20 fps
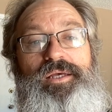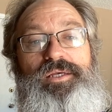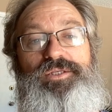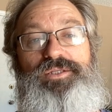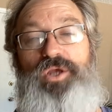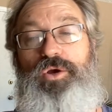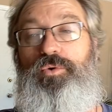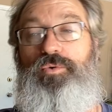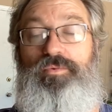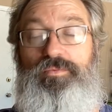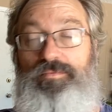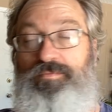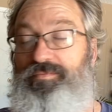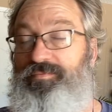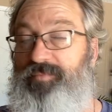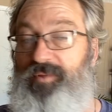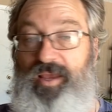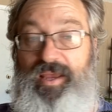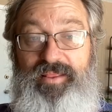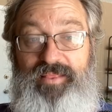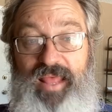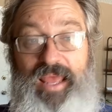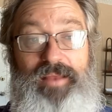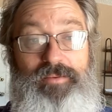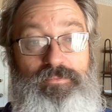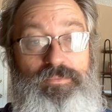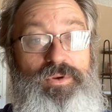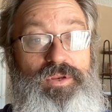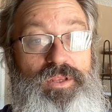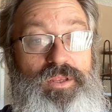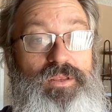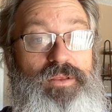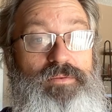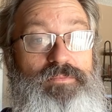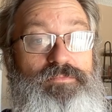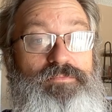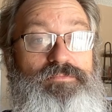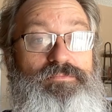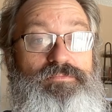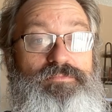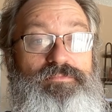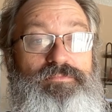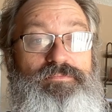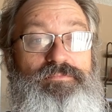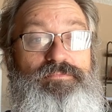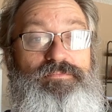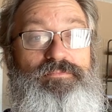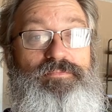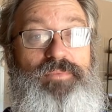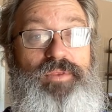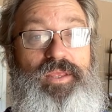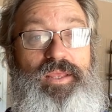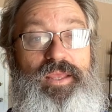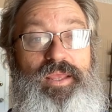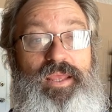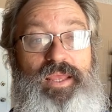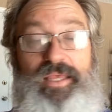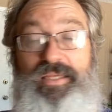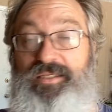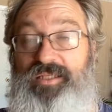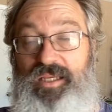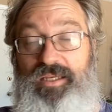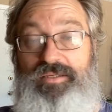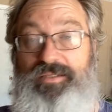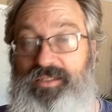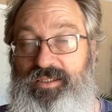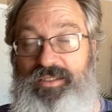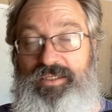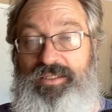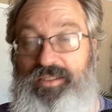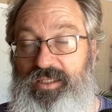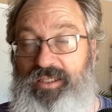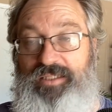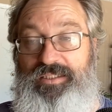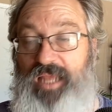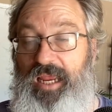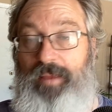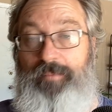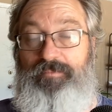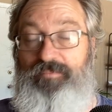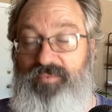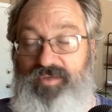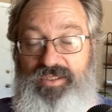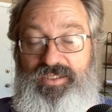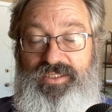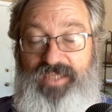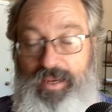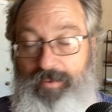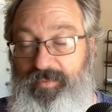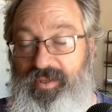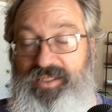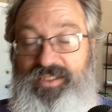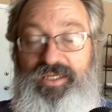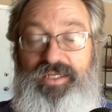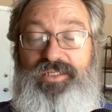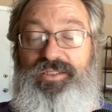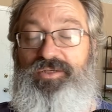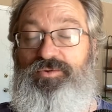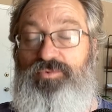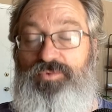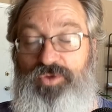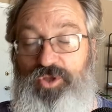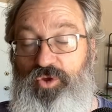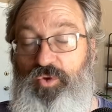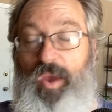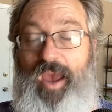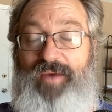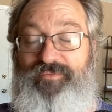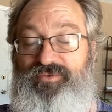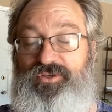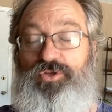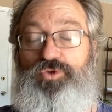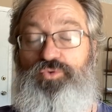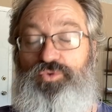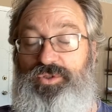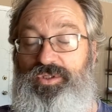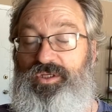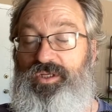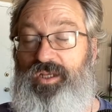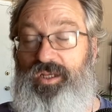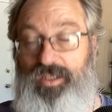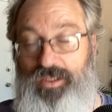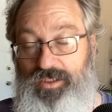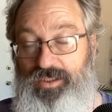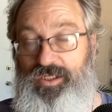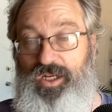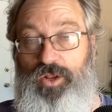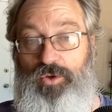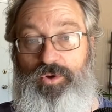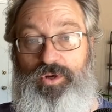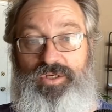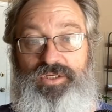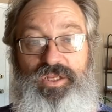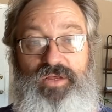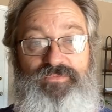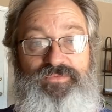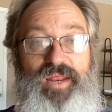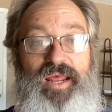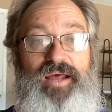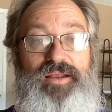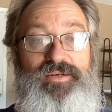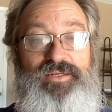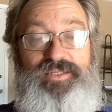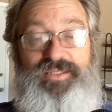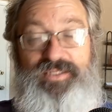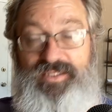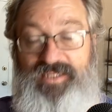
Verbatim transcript: So, and that is the same same instance. You have to slow yourself down.